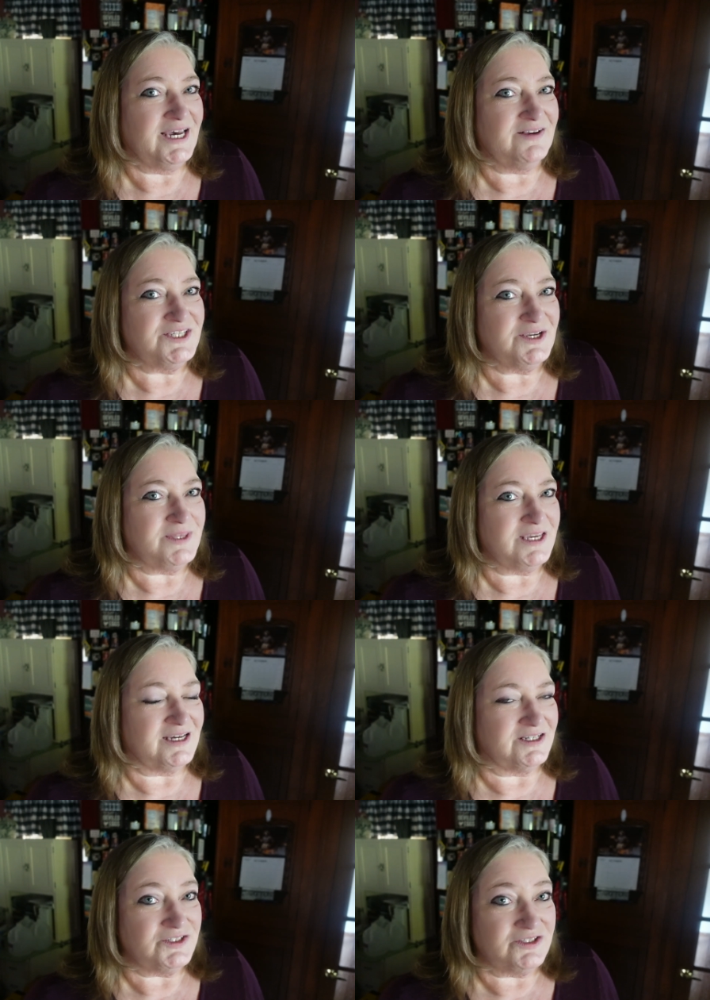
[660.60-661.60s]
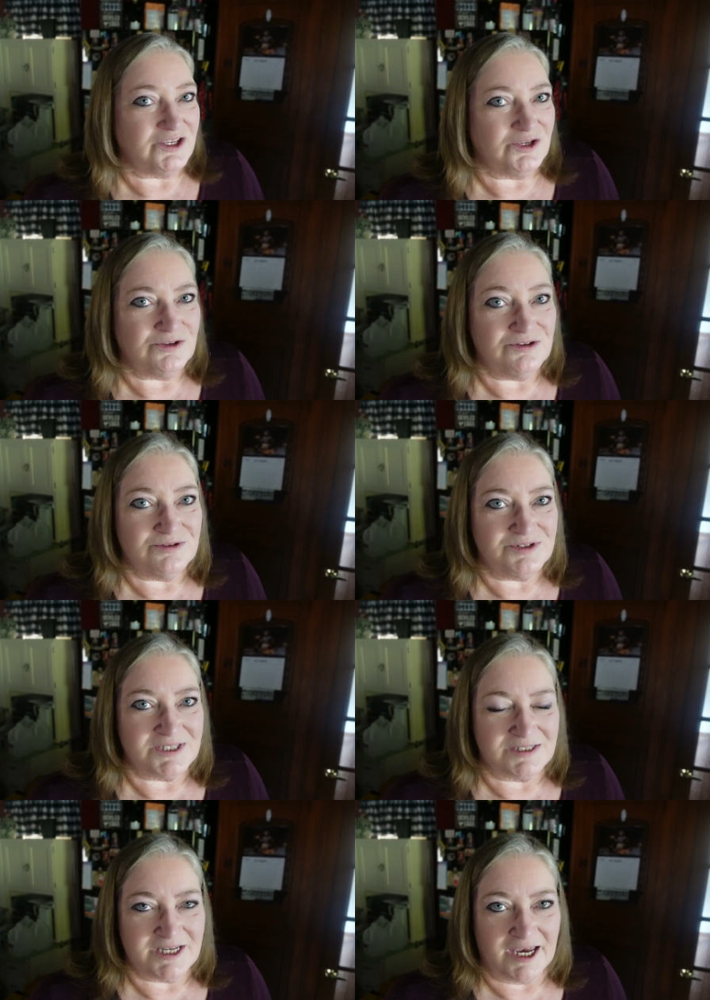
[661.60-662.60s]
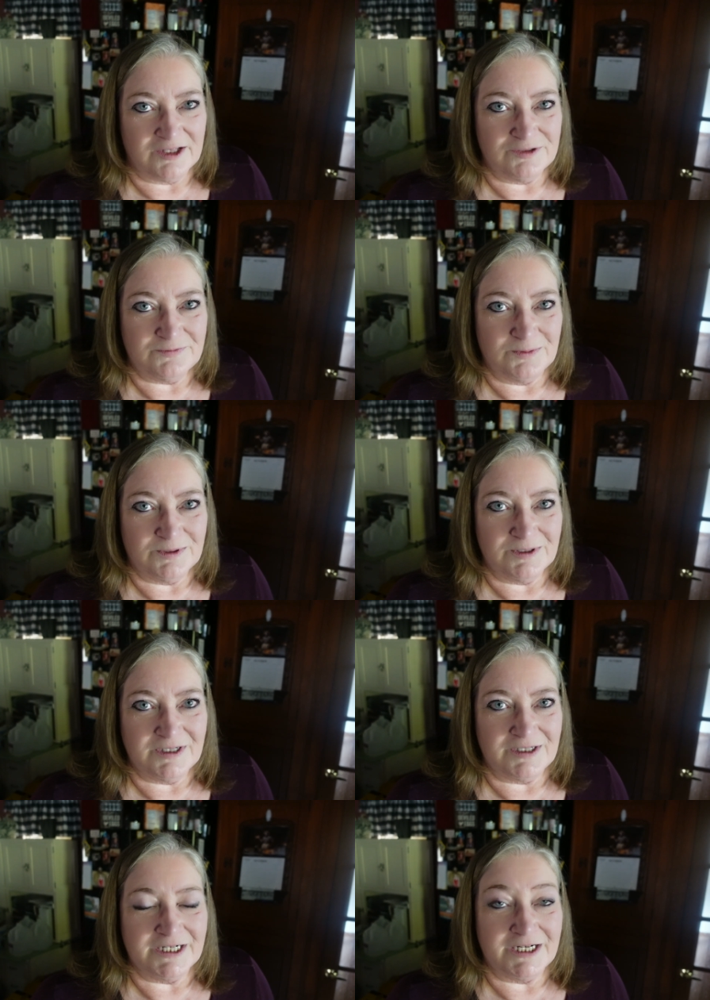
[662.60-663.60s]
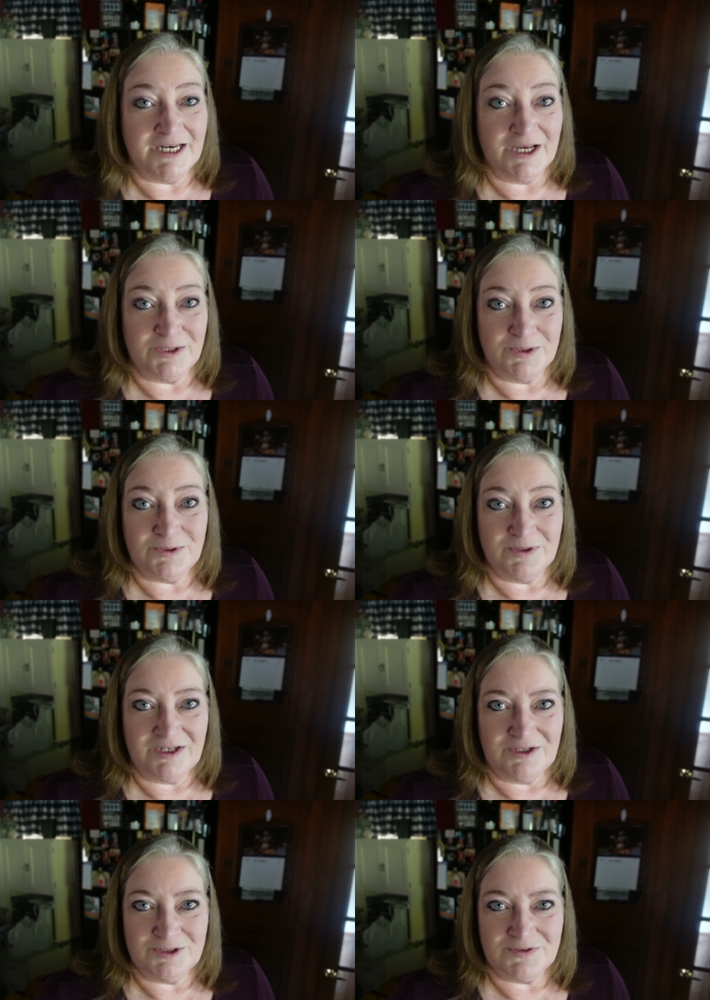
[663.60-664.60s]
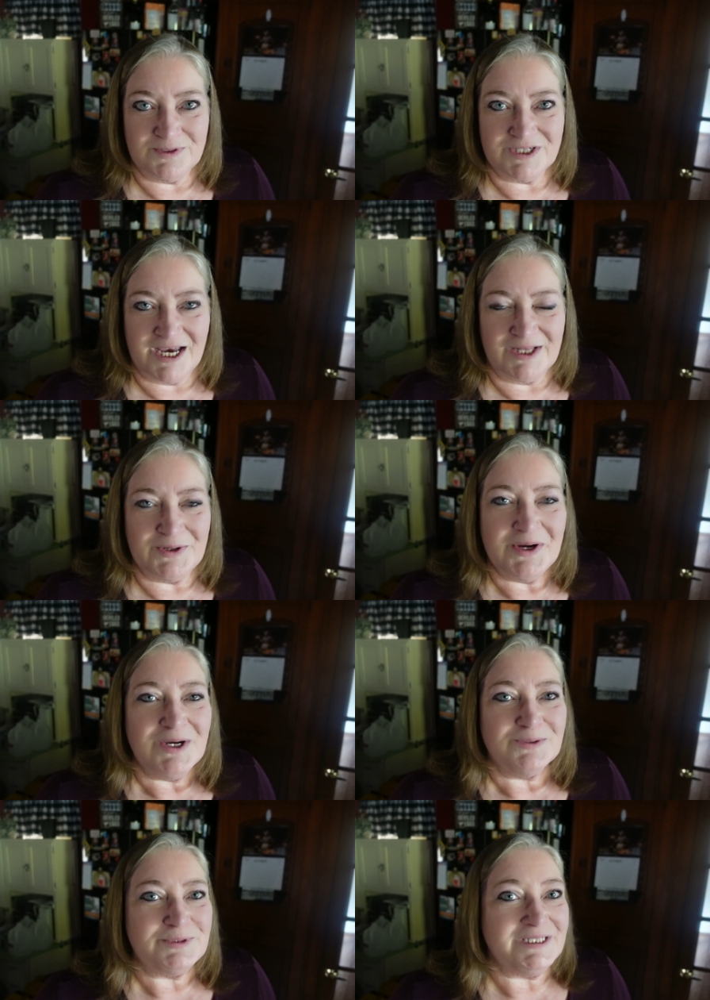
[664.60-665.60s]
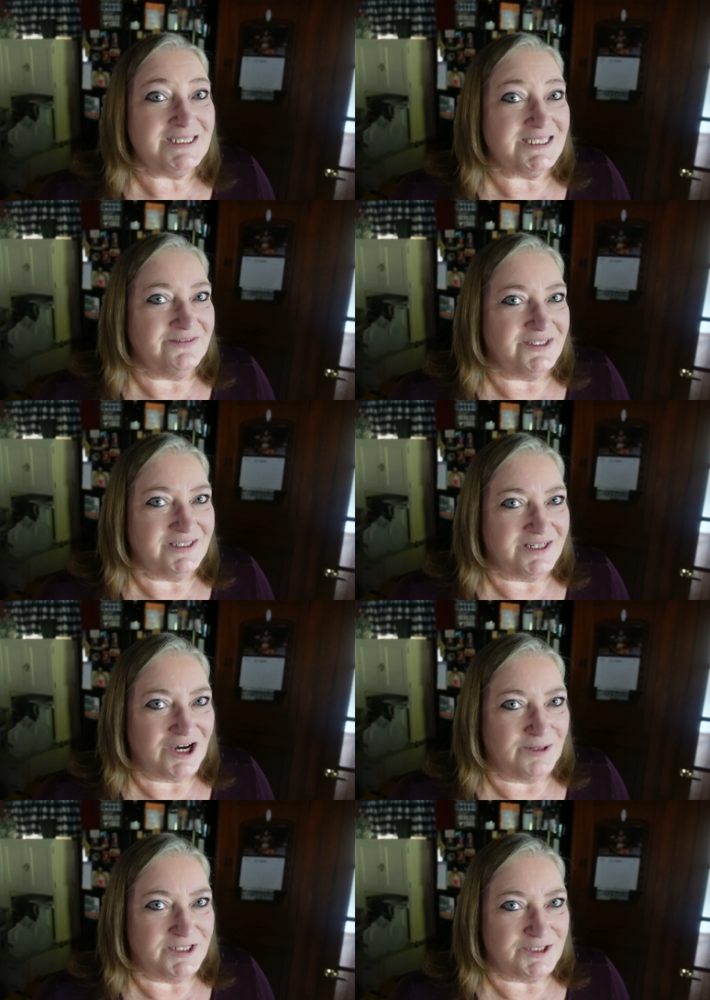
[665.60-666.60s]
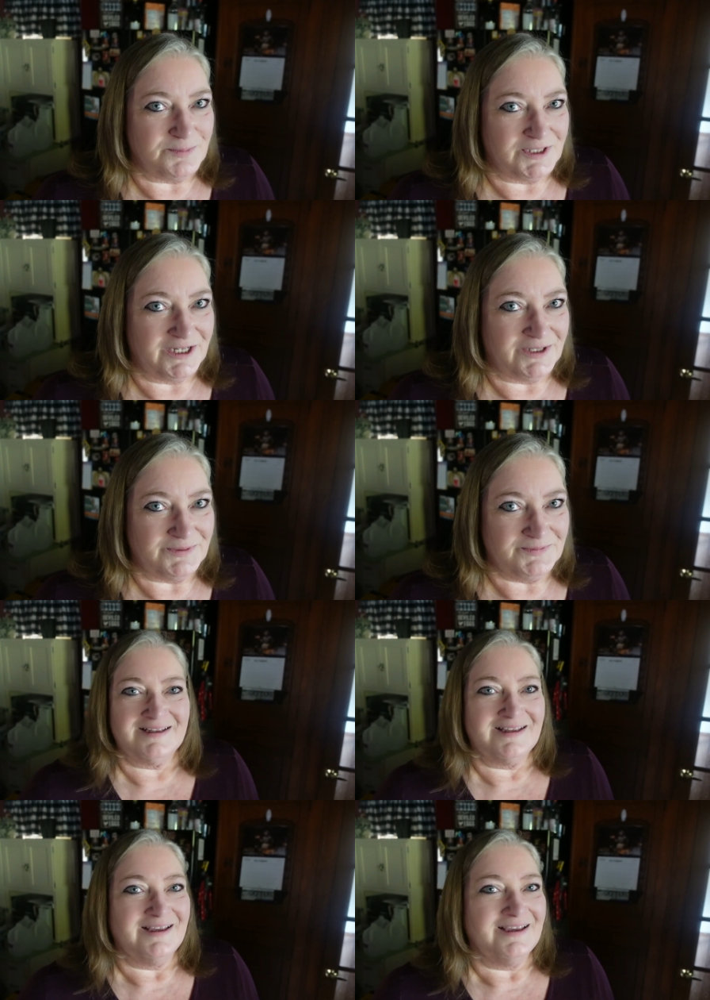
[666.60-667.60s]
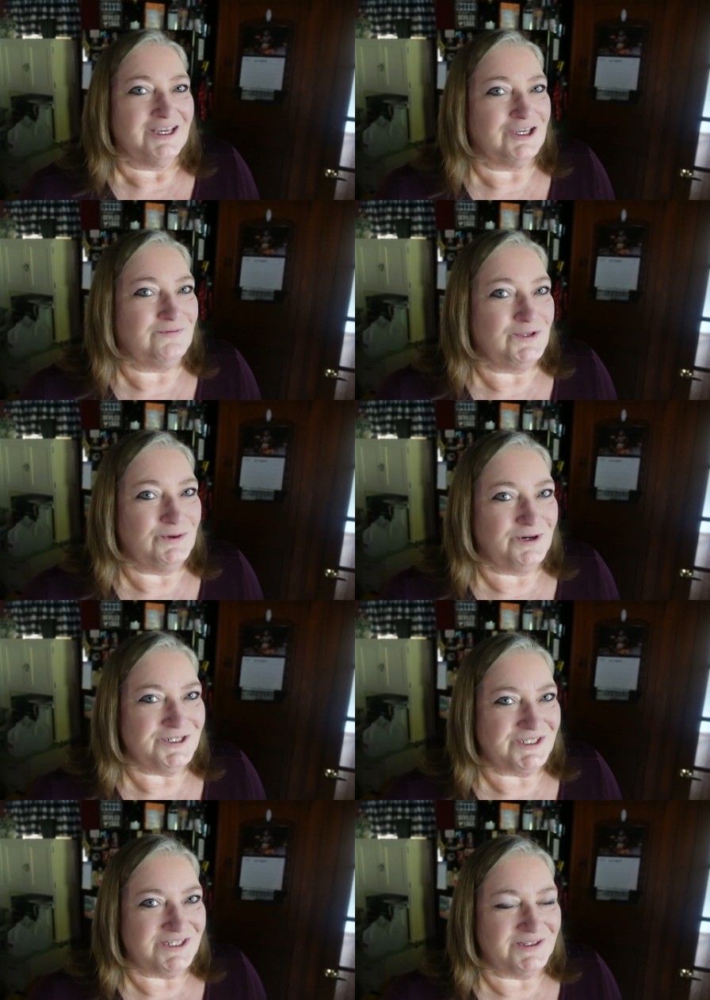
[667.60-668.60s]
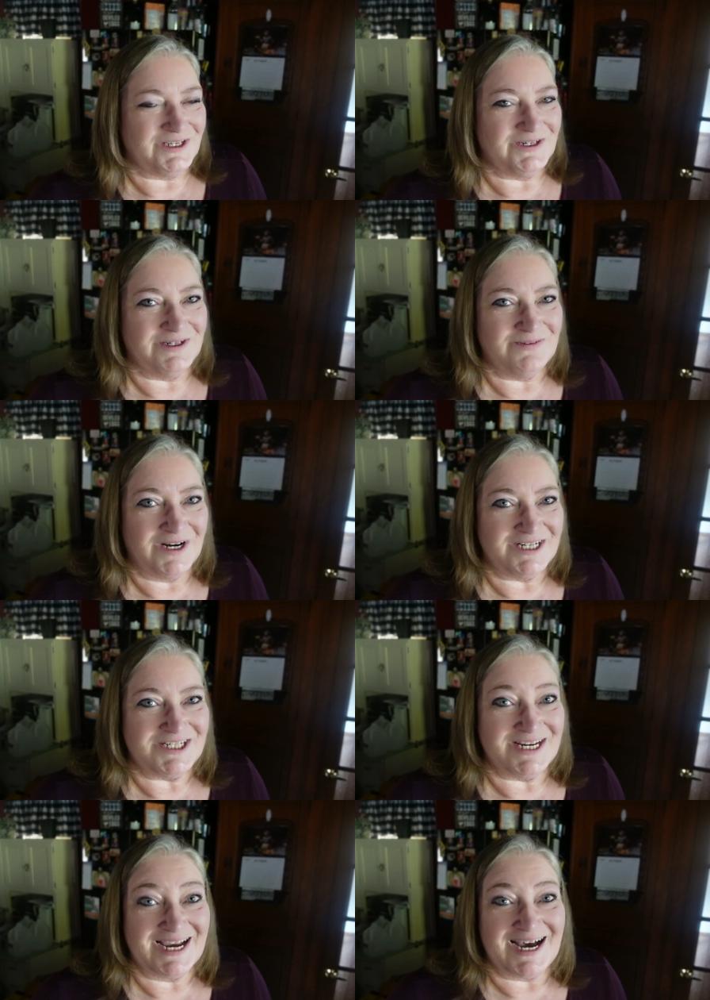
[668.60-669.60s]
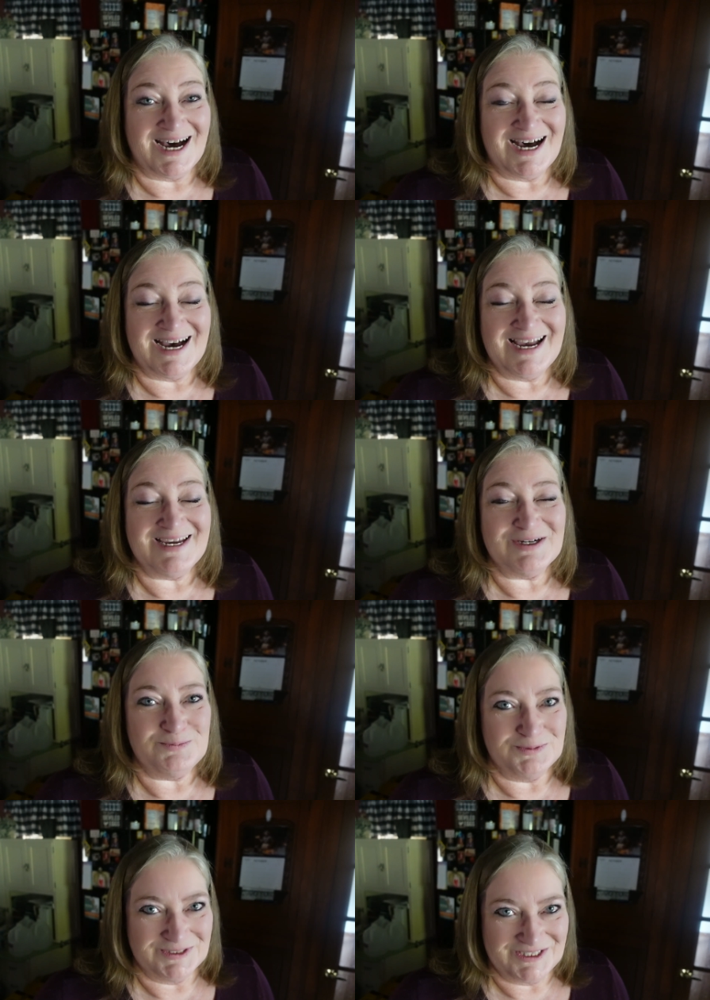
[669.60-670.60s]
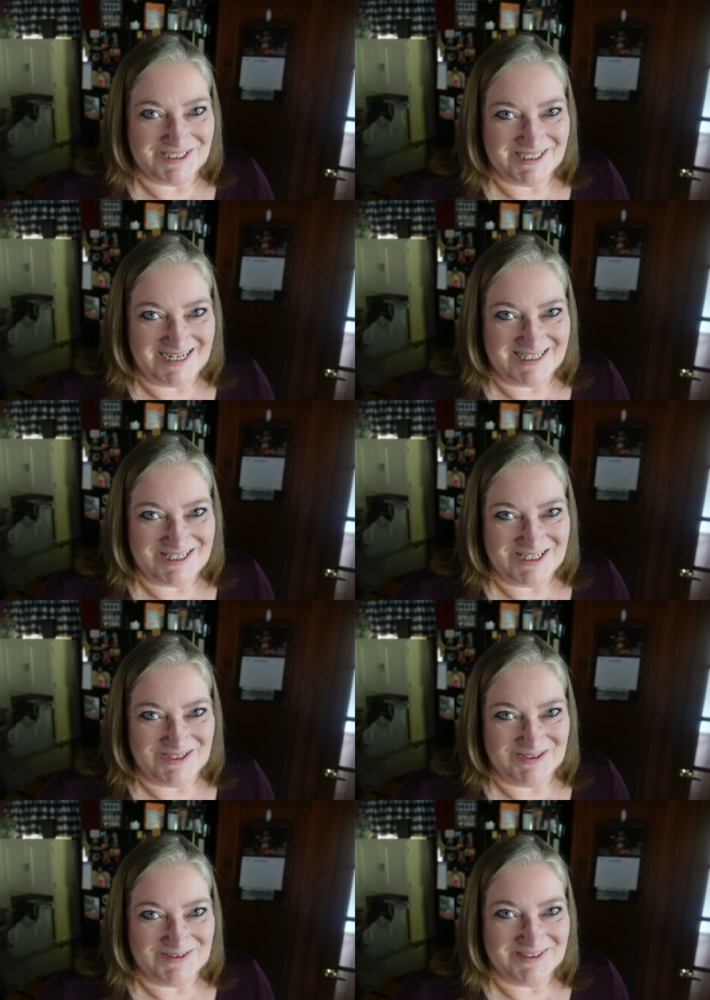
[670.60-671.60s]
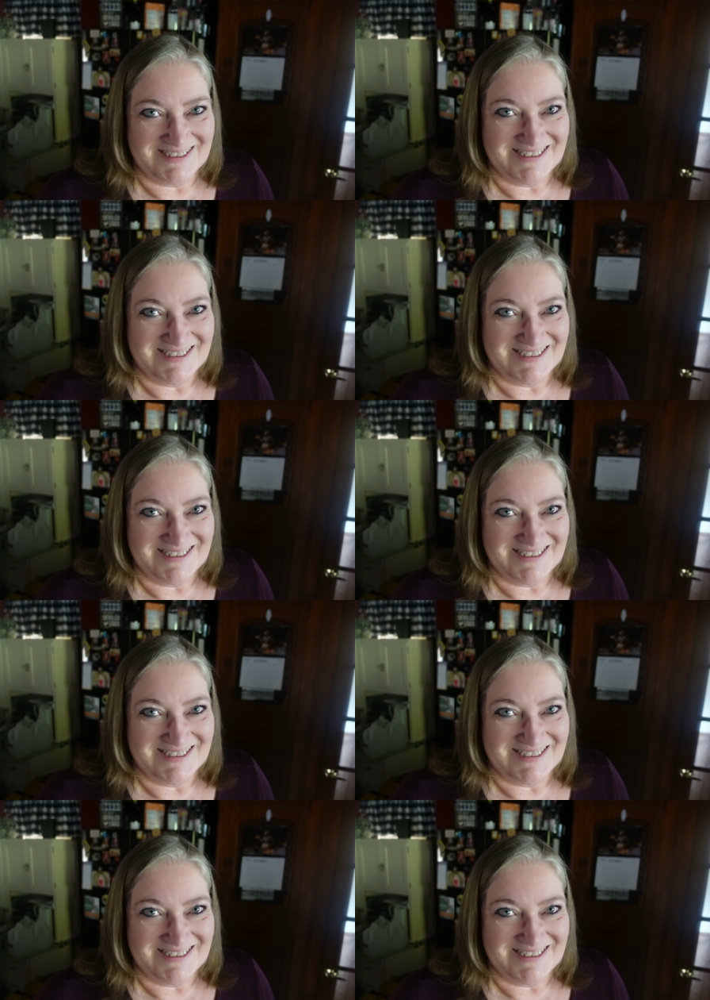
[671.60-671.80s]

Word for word: have something else that you use tallow for or another great use for tallow? Please leave it in the comments below. If you are still here and watching, I appreciate you.